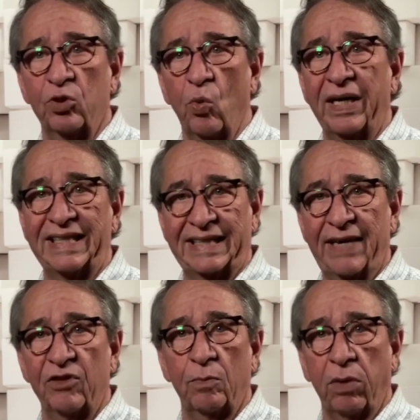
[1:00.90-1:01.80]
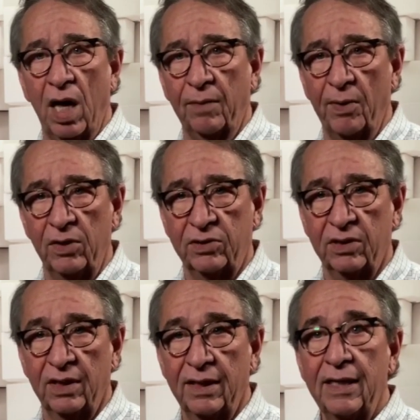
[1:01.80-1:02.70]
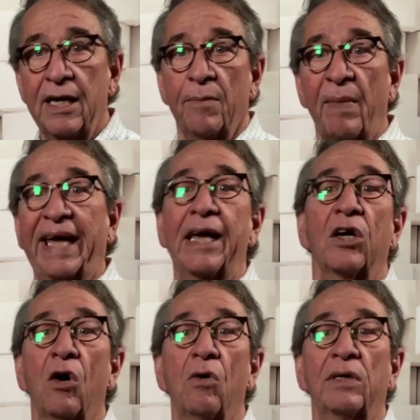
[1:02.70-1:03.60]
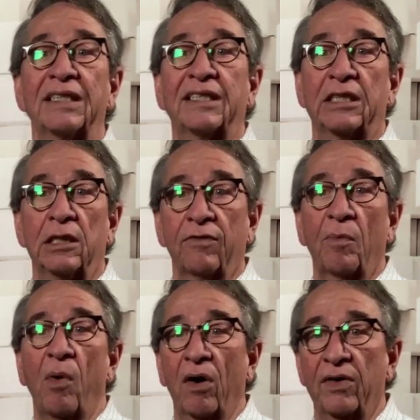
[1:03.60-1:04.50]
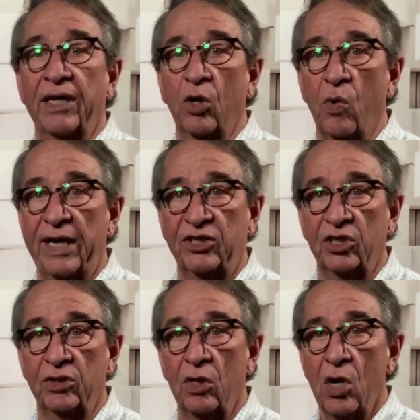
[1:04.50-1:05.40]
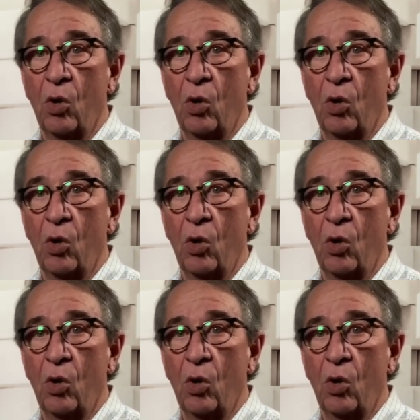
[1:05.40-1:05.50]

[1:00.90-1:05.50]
27th blog post, making gold and silver part of the equation